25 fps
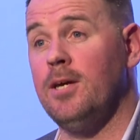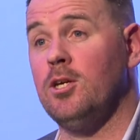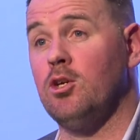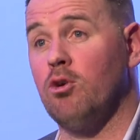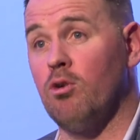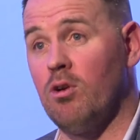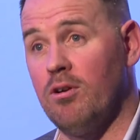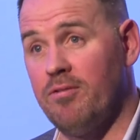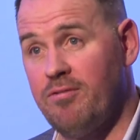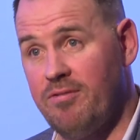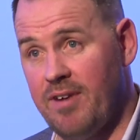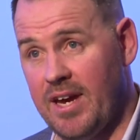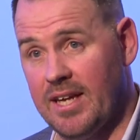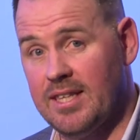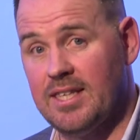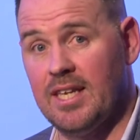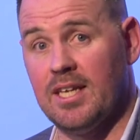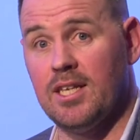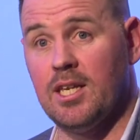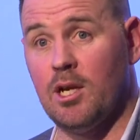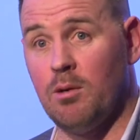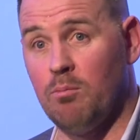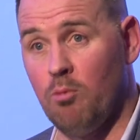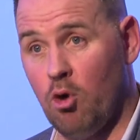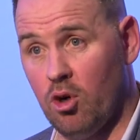you're
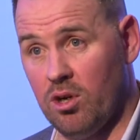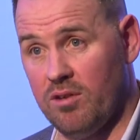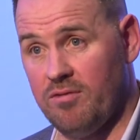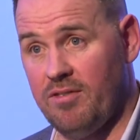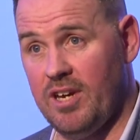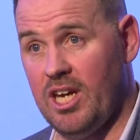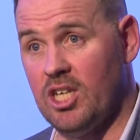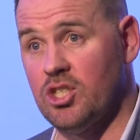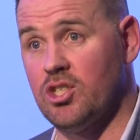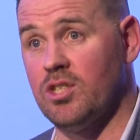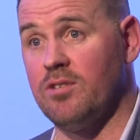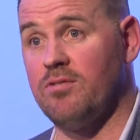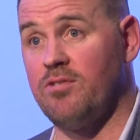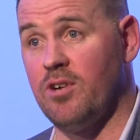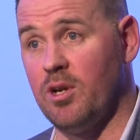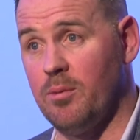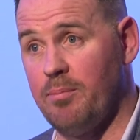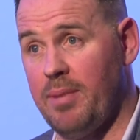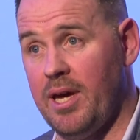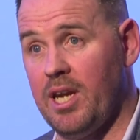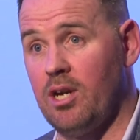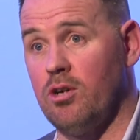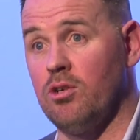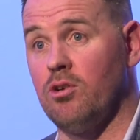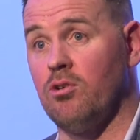affecting their motivation for the
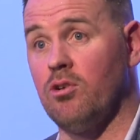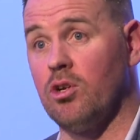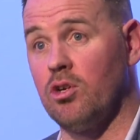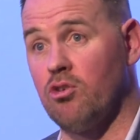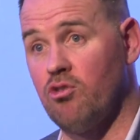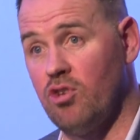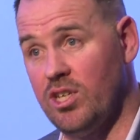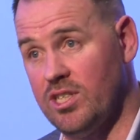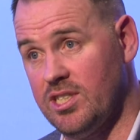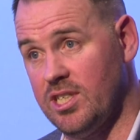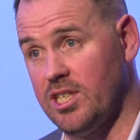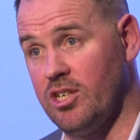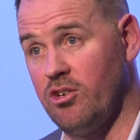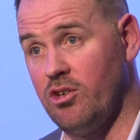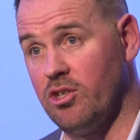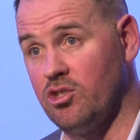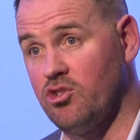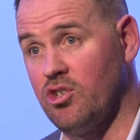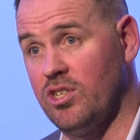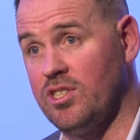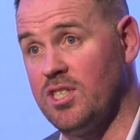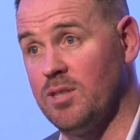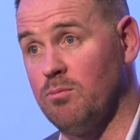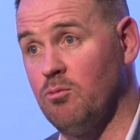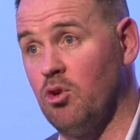better, you're increasing their
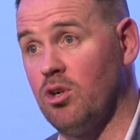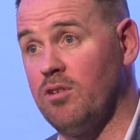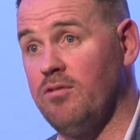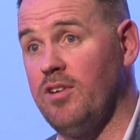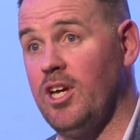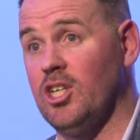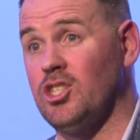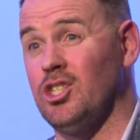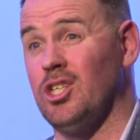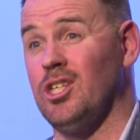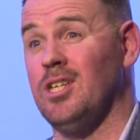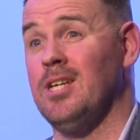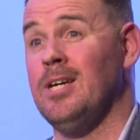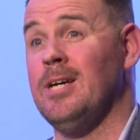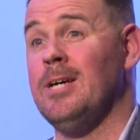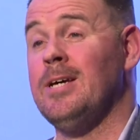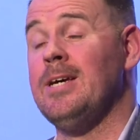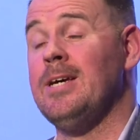intrinsic motivation,